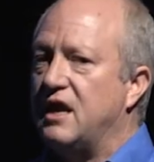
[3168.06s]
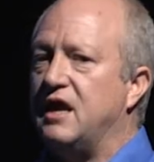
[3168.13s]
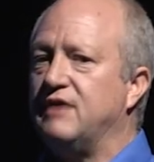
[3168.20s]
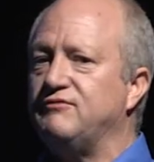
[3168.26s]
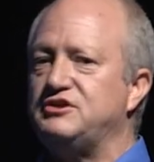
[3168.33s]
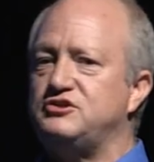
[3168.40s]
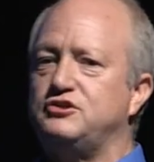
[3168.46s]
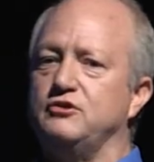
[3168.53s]

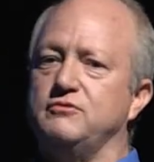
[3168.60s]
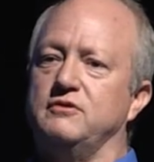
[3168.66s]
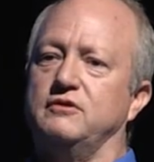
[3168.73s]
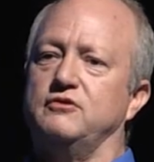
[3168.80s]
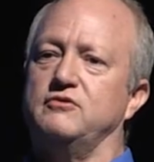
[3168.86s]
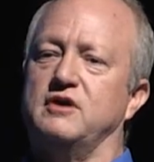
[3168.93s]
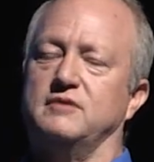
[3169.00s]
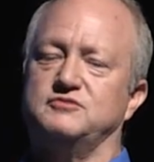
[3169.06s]
Every
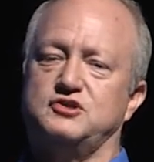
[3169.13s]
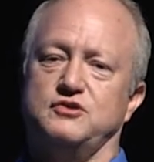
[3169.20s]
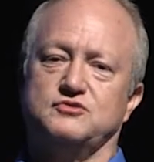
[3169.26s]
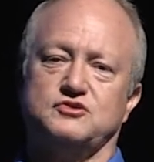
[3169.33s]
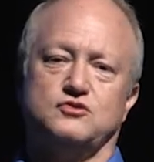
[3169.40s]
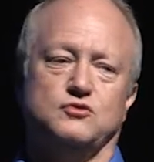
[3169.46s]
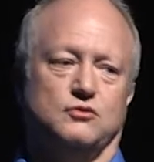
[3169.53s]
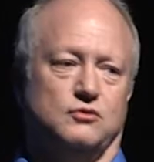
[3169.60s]
student who comes to your
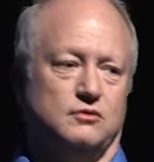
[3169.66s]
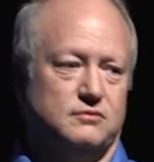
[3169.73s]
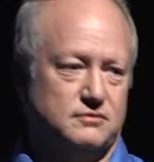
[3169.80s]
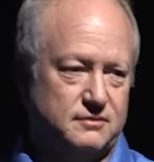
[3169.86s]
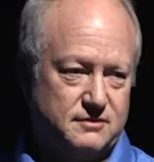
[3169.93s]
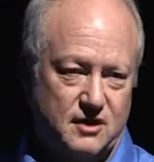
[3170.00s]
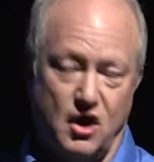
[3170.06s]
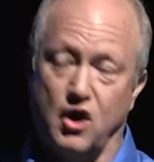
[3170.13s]

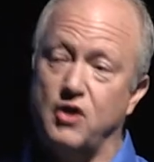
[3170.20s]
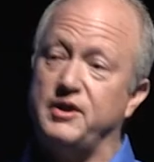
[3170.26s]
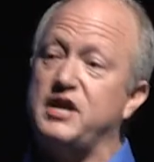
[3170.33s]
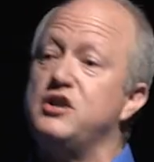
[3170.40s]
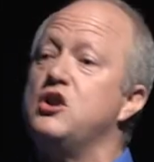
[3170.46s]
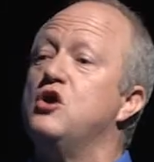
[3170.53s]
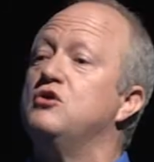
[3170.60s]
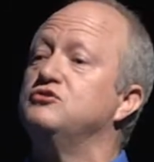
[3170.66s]
school
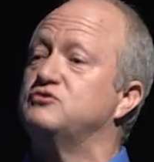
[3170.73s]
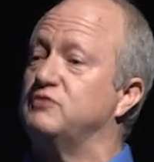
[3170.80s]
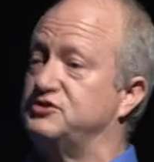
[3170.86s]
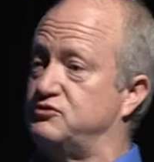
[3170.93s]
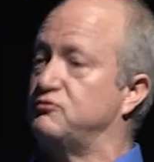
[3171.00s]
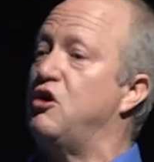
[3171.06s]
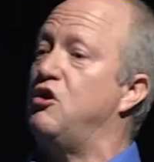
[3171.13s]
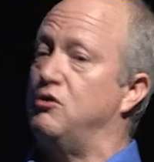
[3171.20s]
already knows
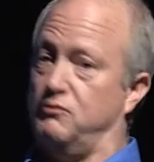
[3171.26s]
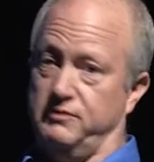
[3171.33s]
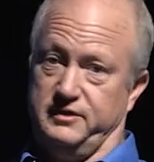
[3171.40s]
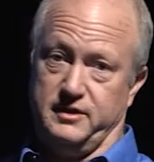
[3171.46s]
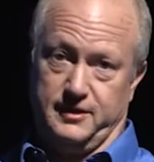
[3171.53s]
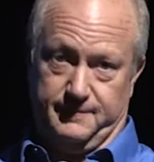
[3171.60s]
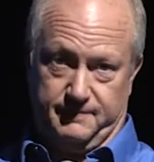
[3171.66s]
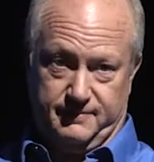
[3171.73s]
what's wrong with
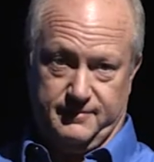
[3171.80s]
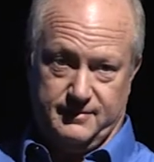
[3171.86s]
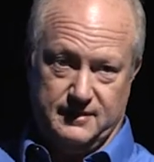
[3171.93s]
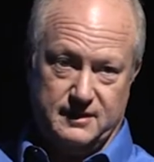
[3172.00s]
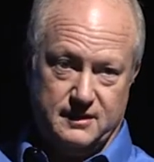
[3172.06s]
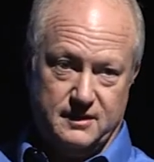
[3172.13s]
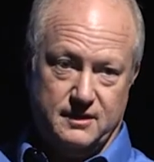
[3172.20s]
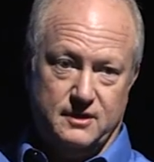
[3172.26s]
them.
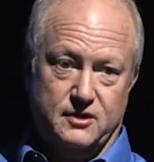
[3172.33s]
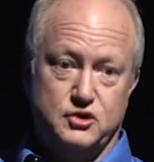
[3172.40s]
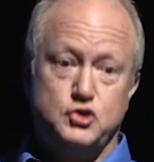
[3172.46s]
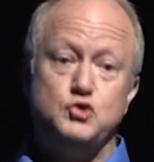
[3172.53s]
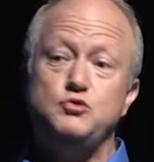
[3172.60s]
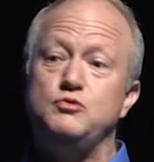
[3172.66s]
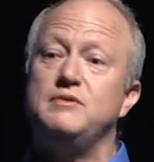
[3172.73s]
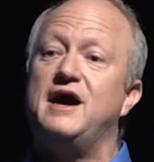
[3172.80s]

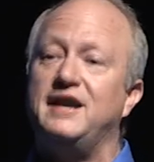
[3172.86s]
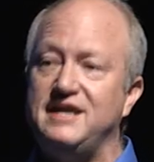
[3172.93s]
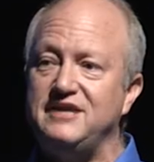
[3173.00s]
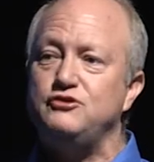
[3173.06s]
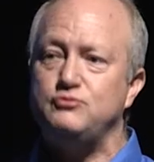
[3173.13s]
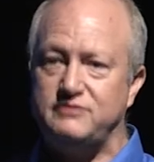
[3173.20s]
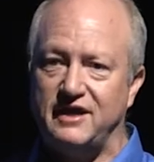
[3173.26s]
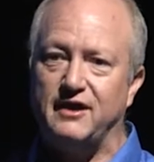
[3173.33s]
You do not
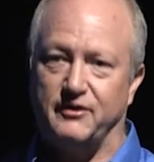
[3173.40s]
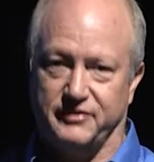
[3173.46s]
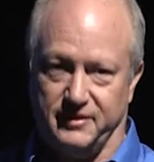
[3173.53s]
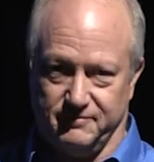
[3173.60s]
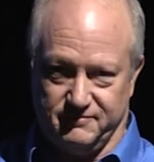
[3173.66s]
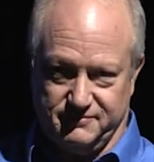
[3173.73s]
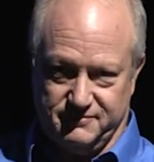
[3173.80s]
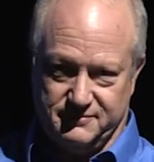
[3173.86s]
need to tell them.